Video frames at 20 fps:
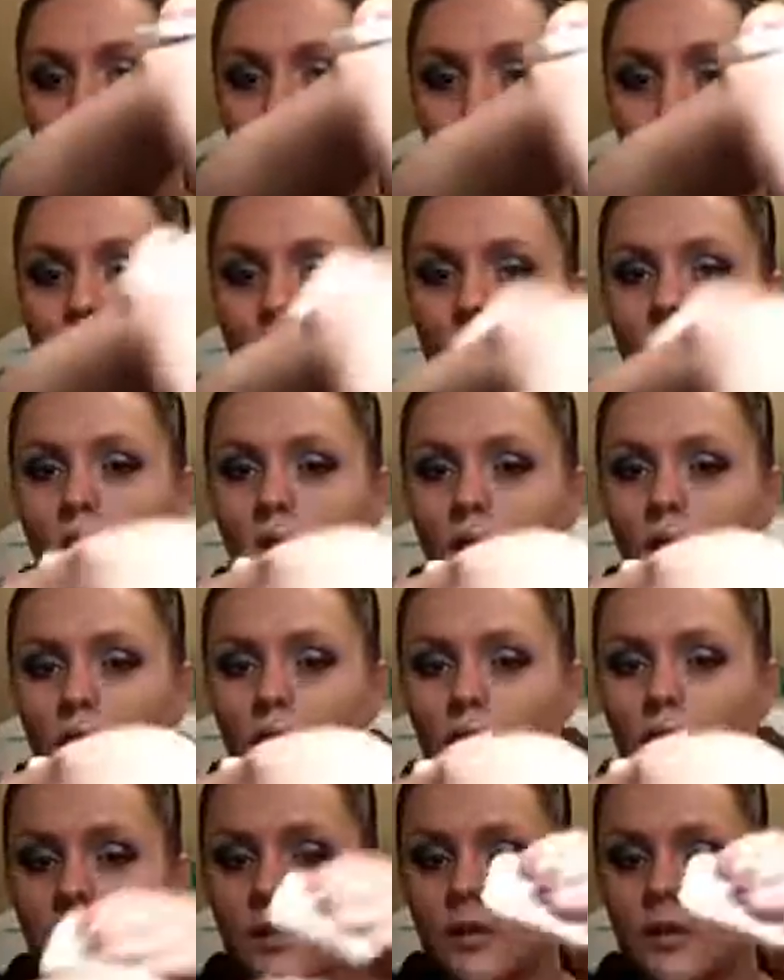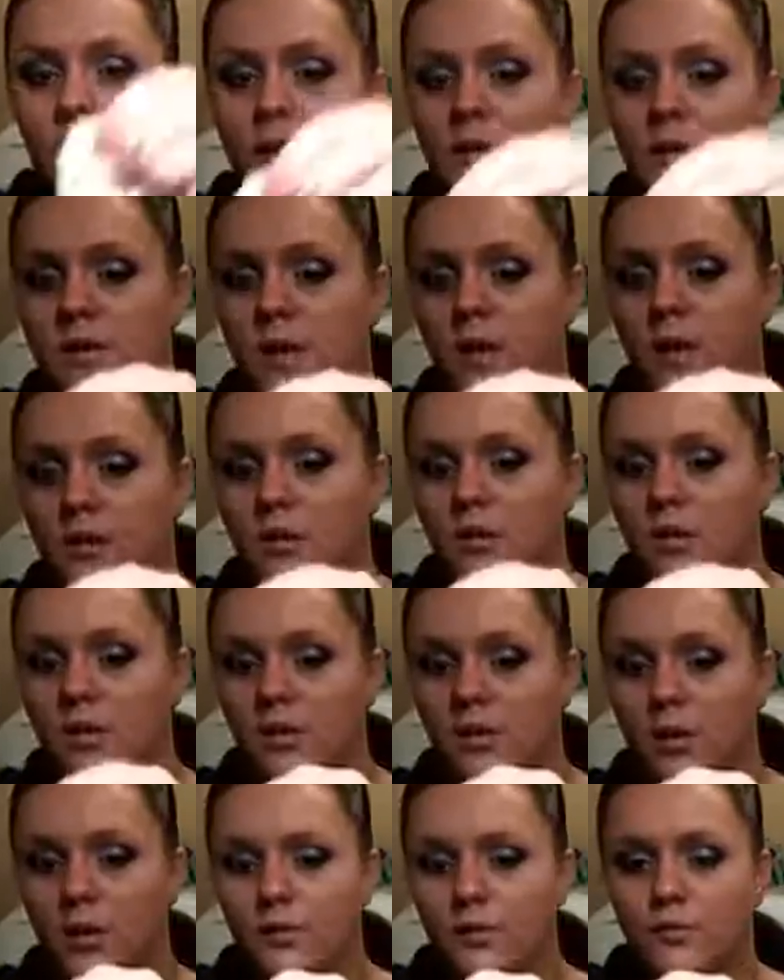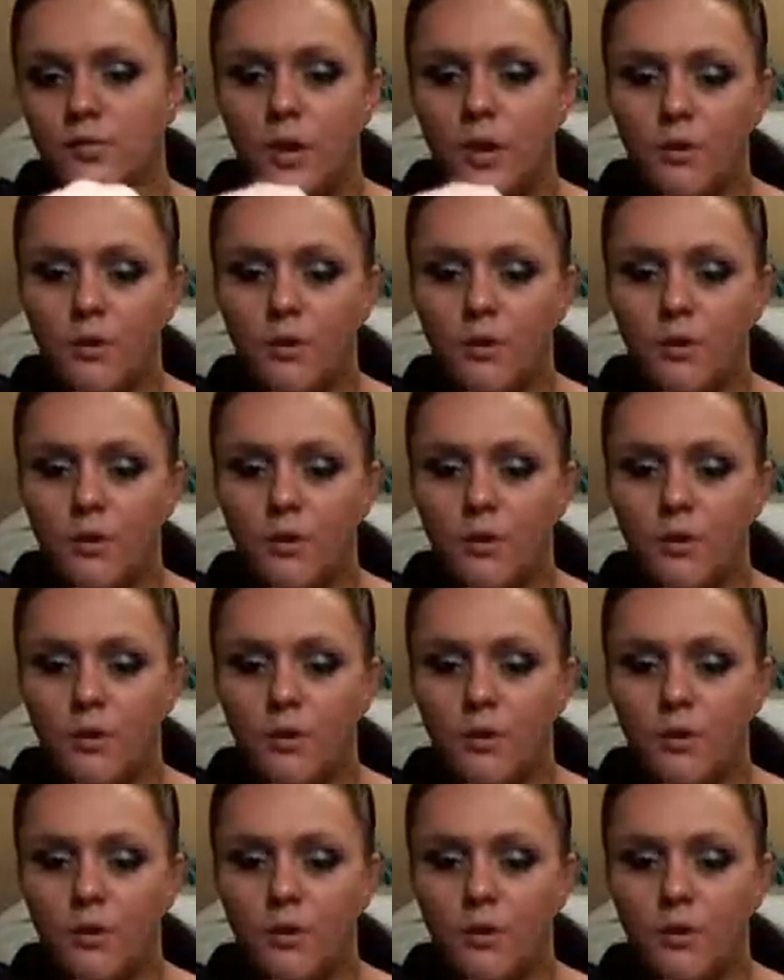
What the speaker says: put one line and then I'd kind